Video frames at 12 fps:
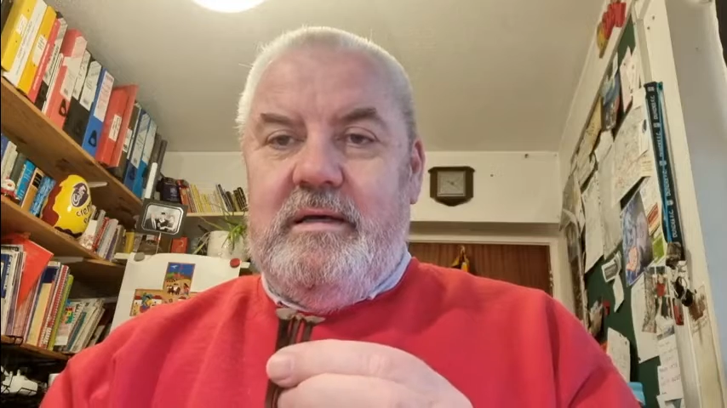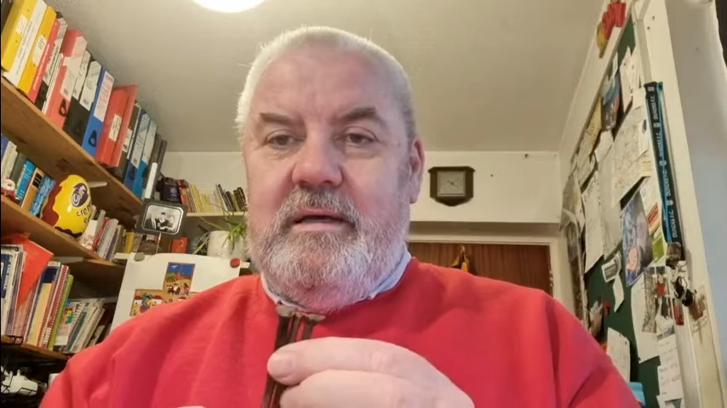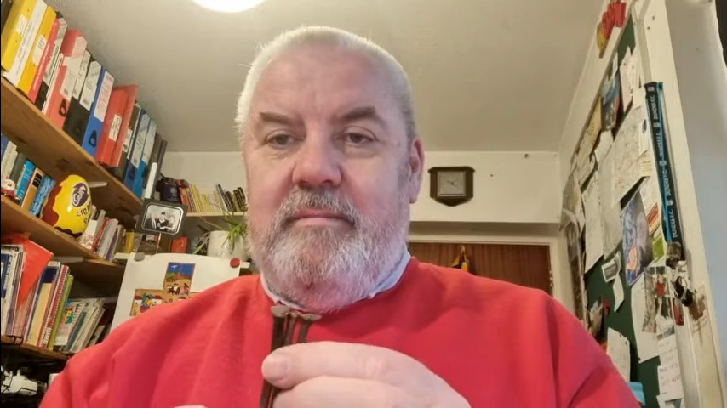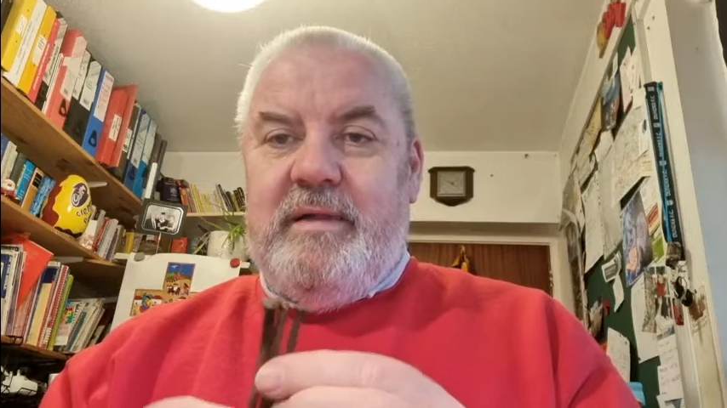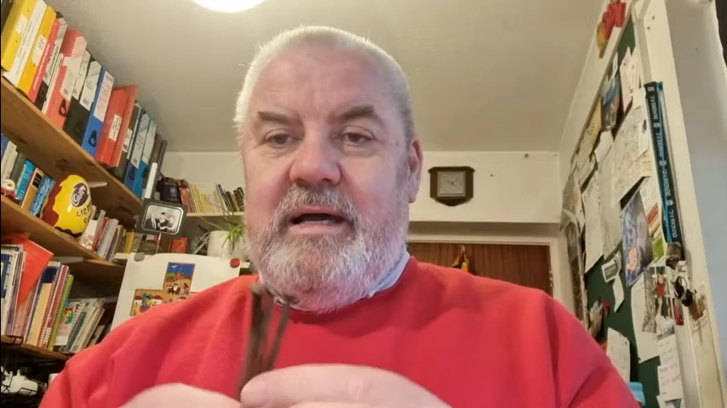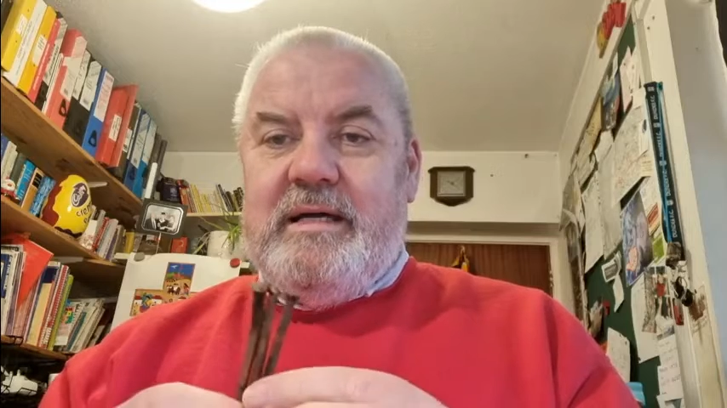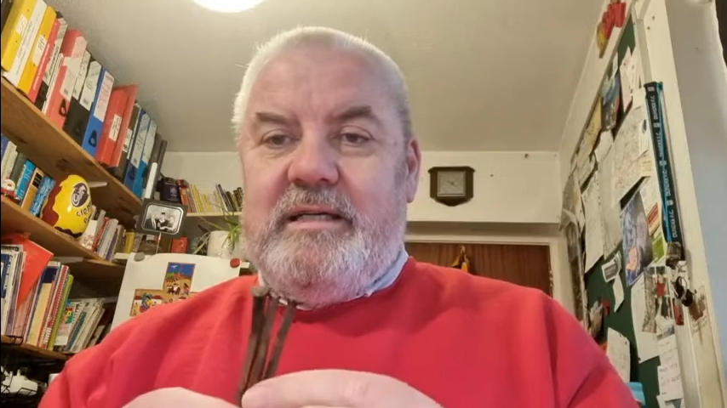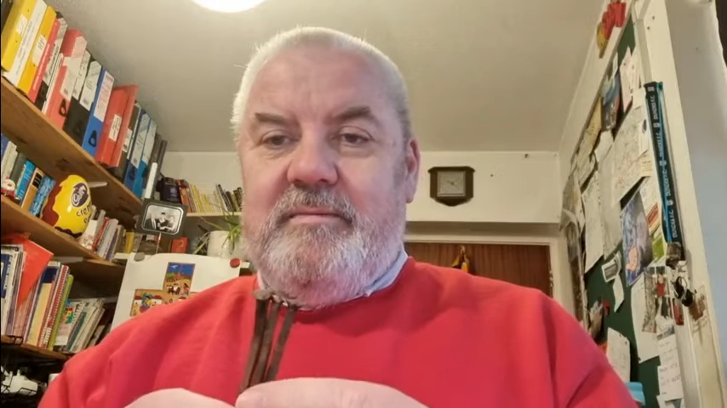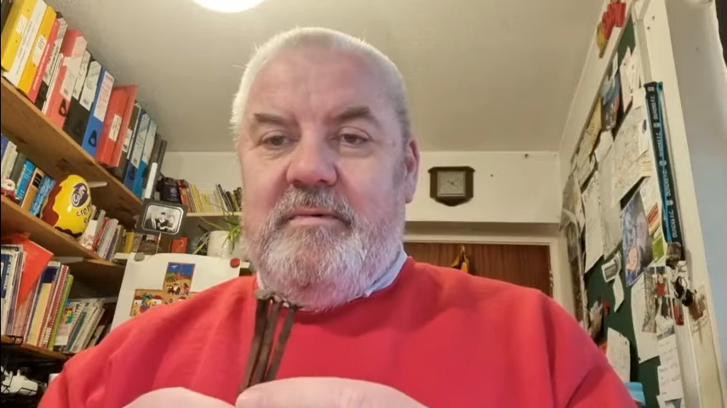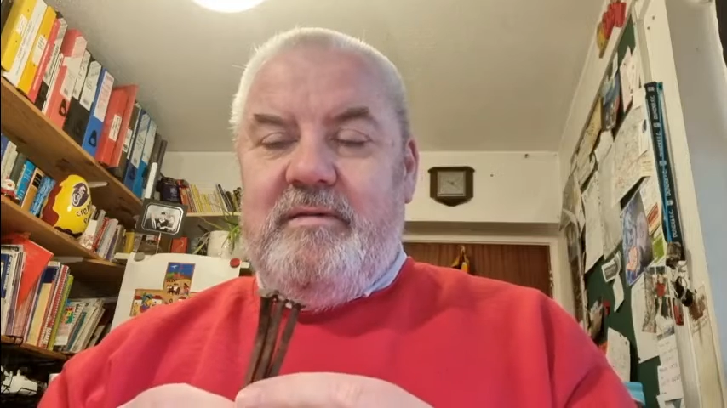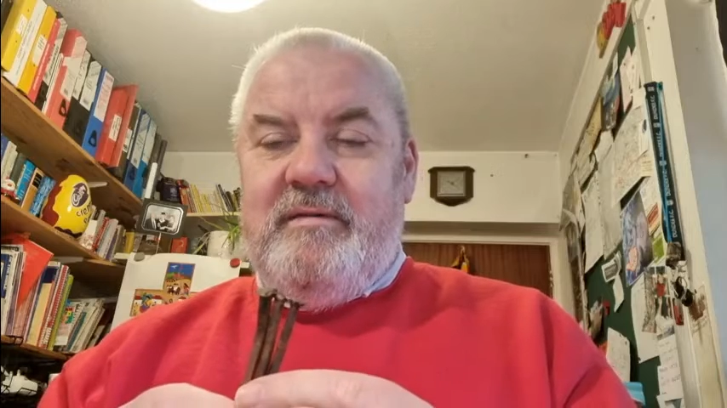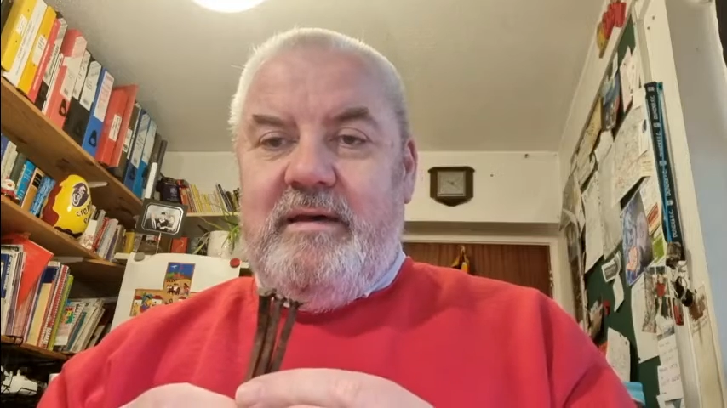A
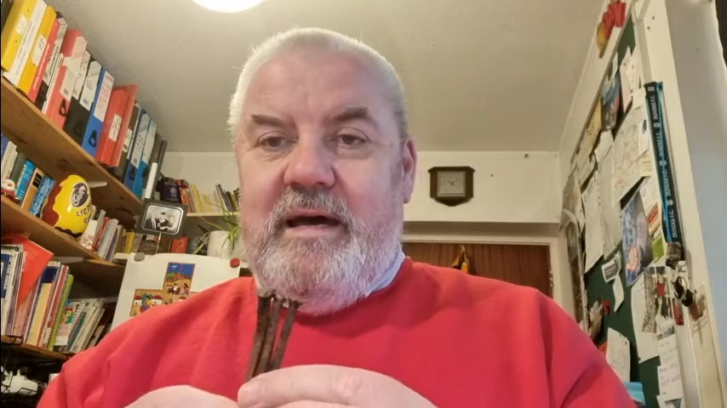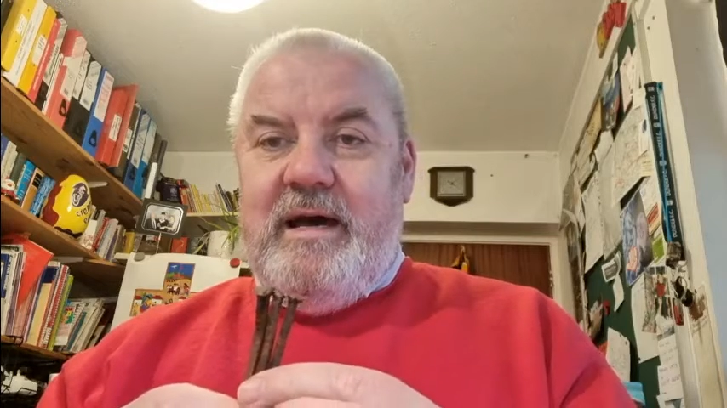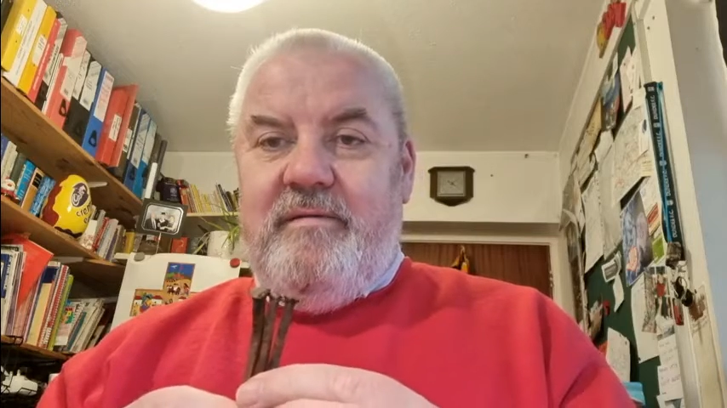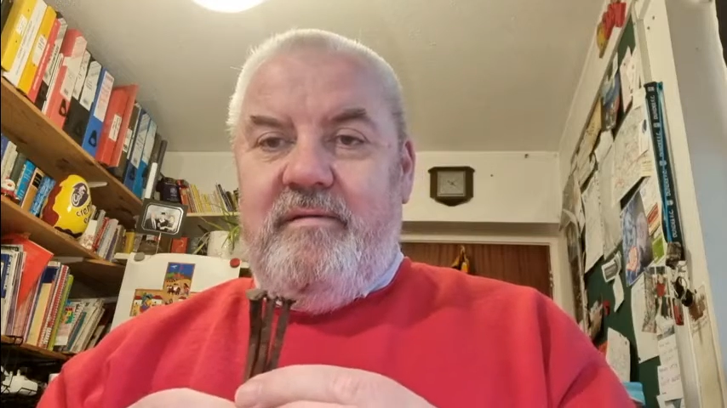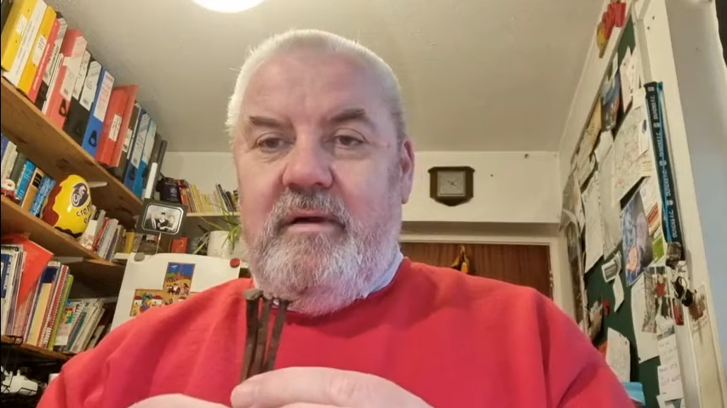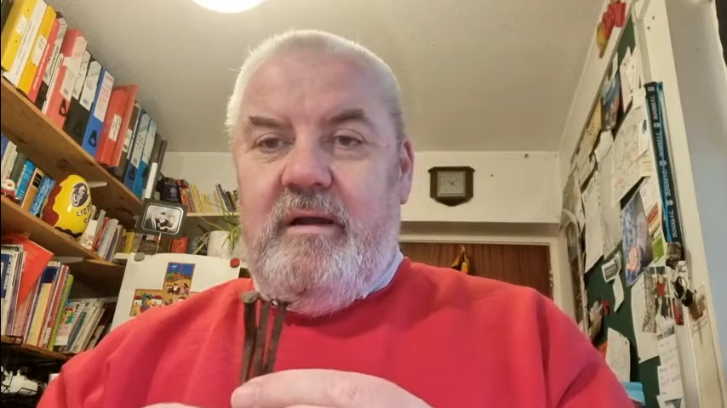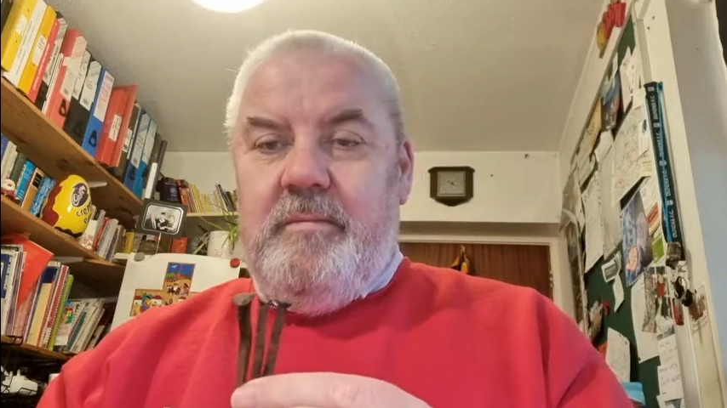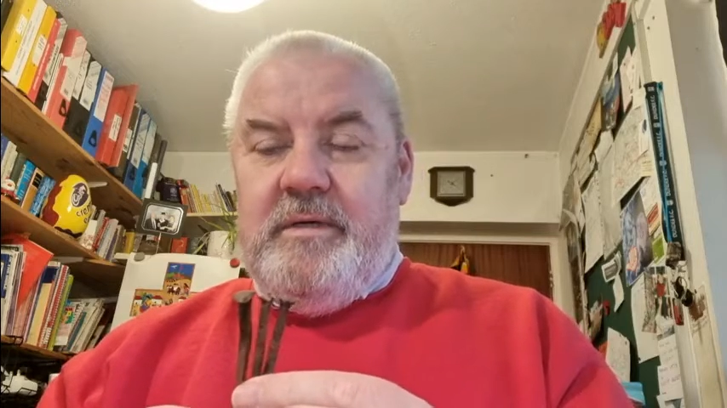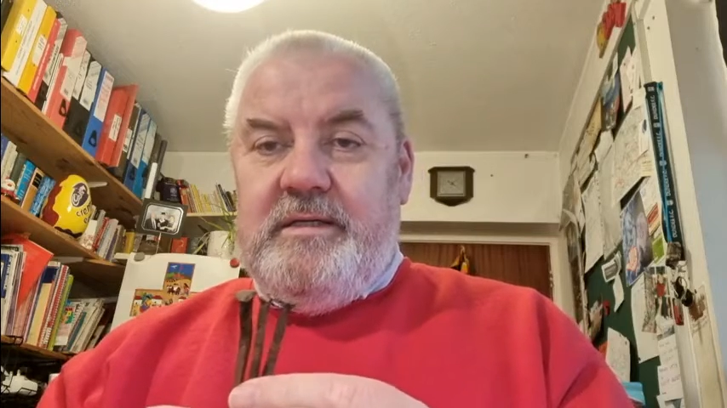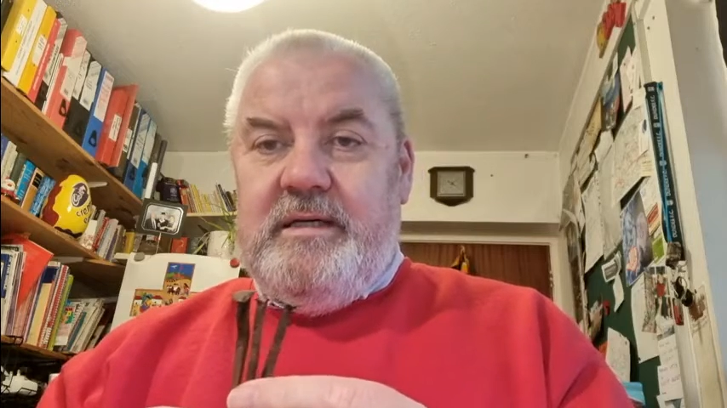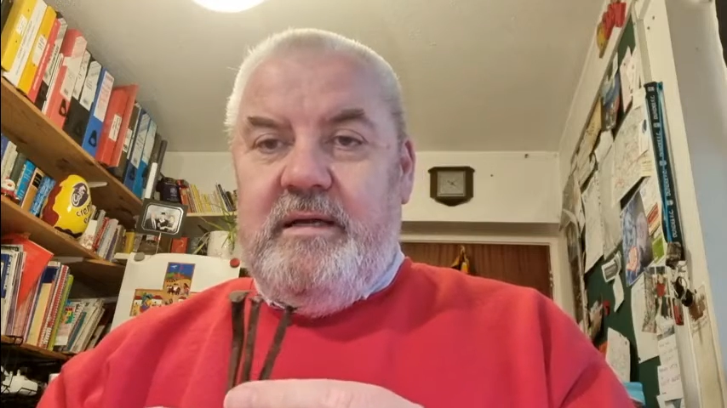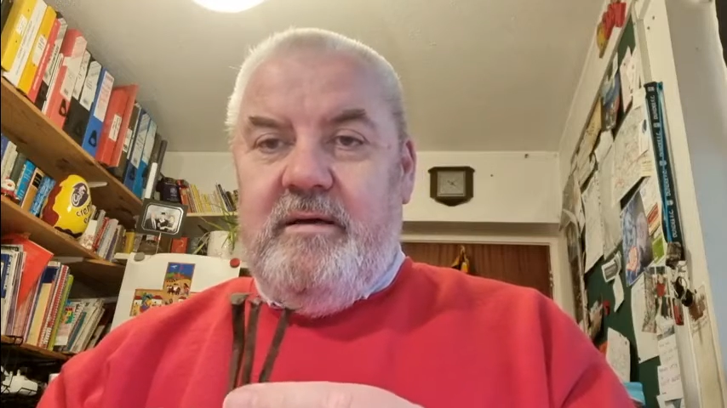blacksmith gathering the
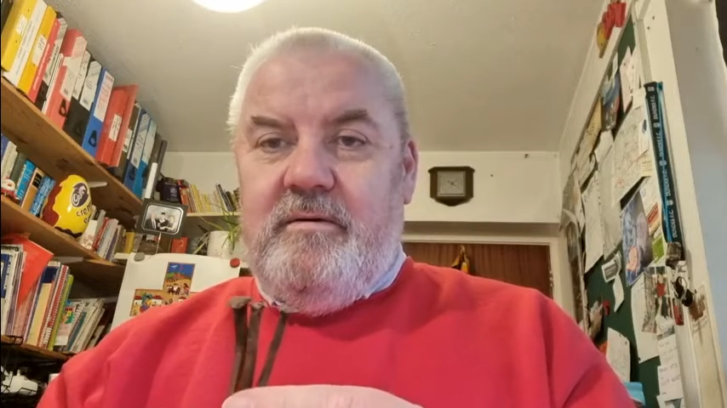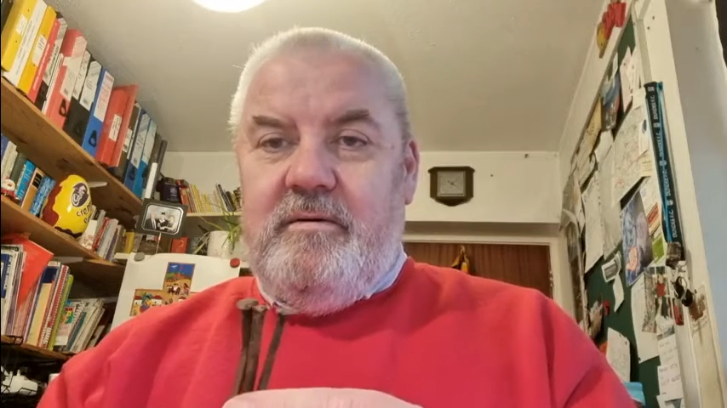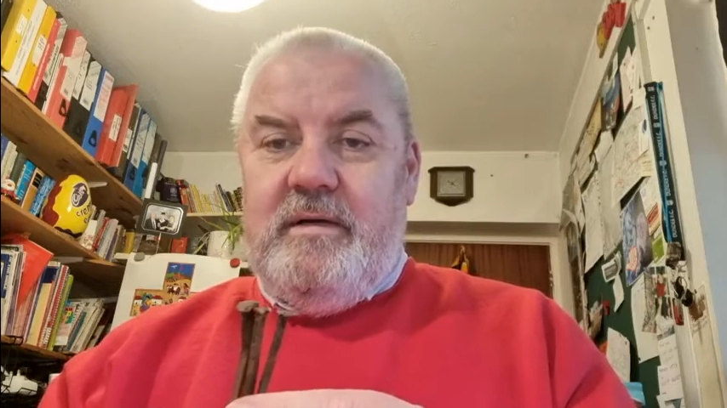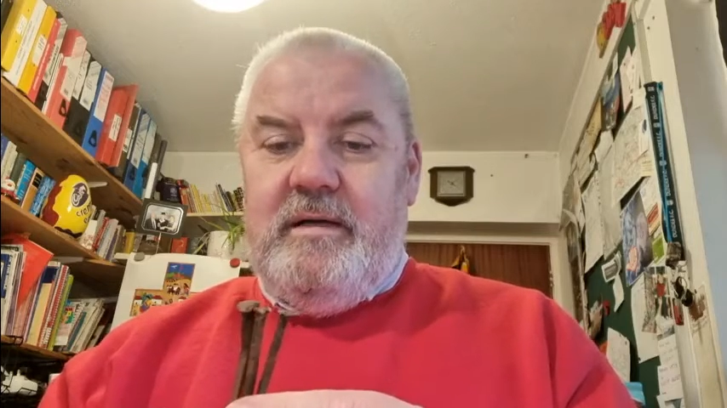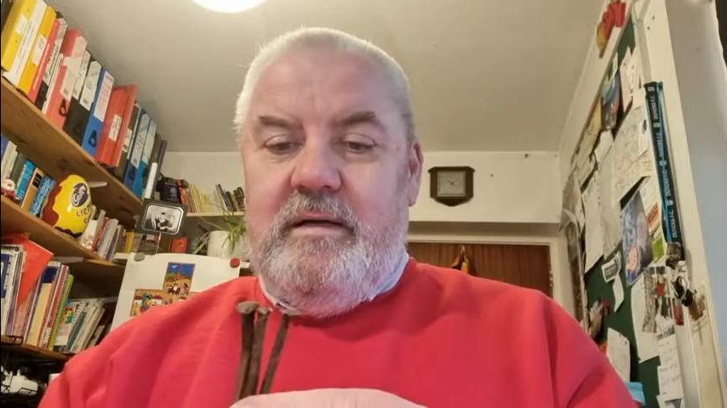material,